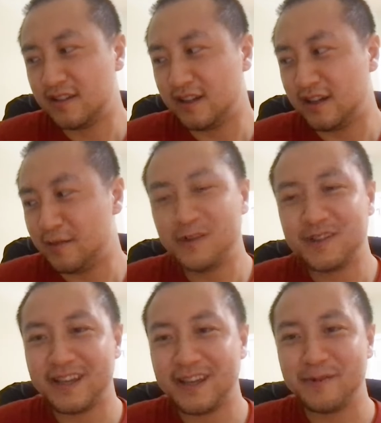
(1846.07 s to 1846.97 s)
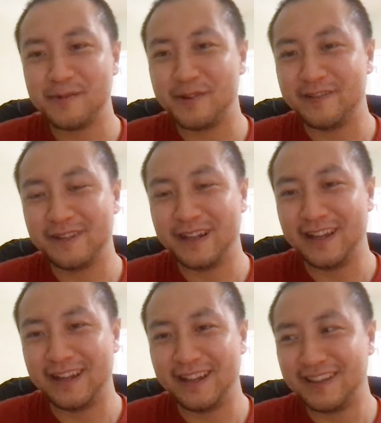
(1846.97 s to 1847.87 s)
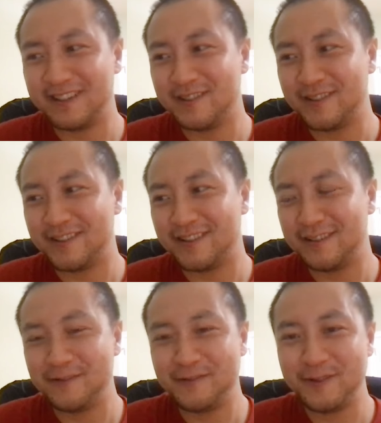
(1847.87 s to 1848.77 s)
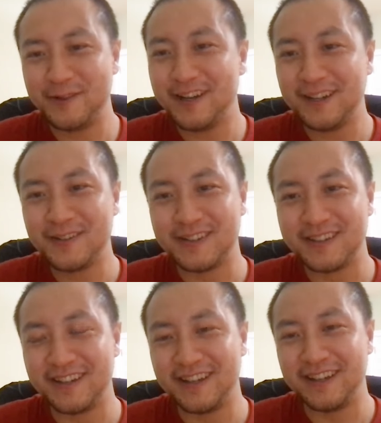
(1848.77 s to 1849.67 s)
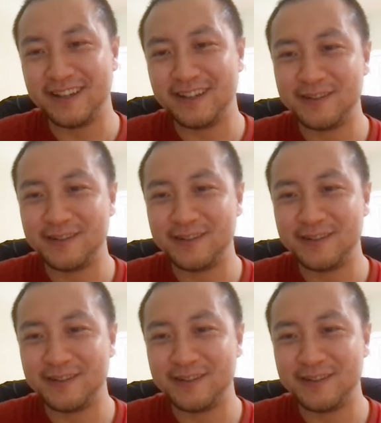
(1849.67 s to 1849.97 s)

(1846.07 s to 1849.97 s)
I wouldn't say capable of, like you're really interested in,